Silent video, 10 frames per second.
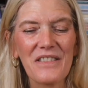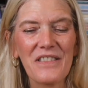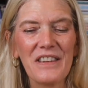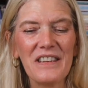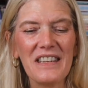
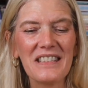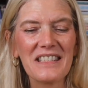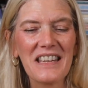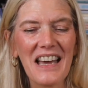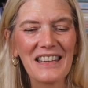the knit
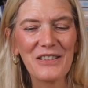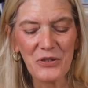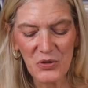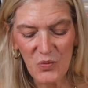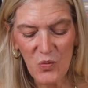side
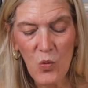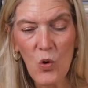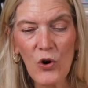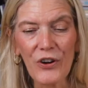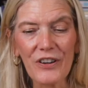looks
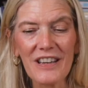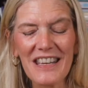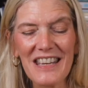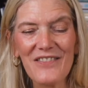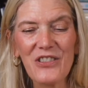worn,
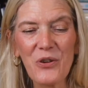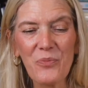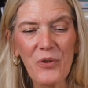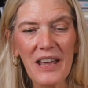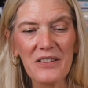even though
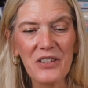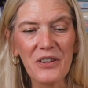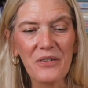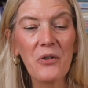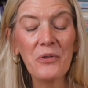brand
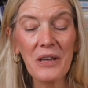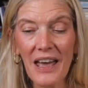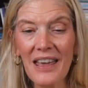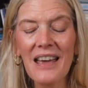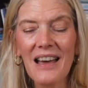new.
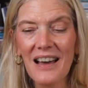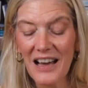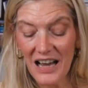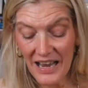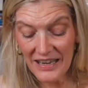Okay,
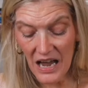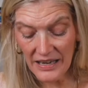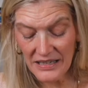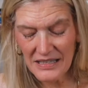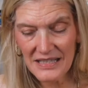
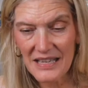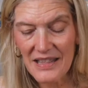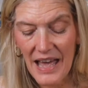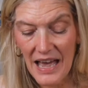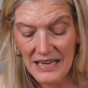I can see
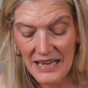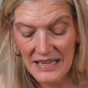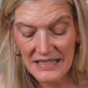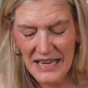that. I